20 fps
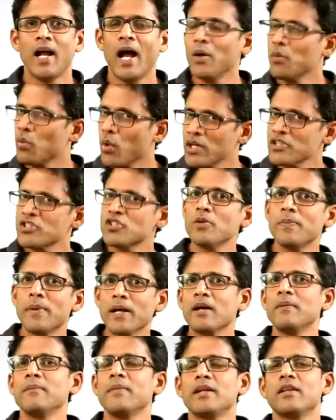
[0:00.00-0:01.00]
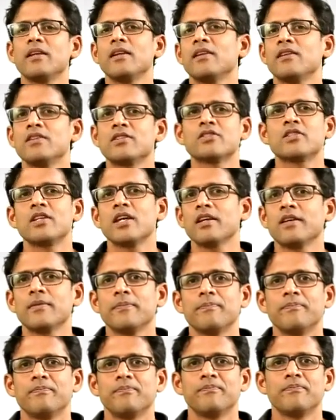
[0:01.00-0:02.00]
And once you become
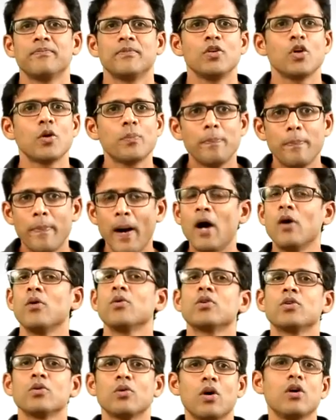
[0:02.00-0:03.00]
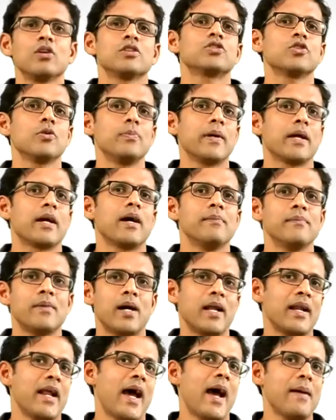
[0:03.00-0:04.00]
materialistic, you're bound to also become
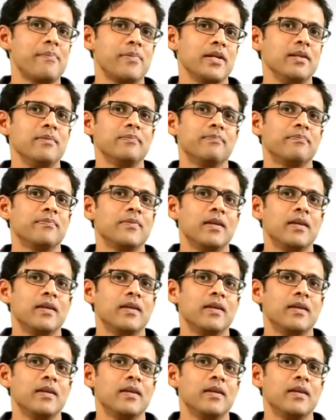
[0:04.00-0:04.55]
unhappy.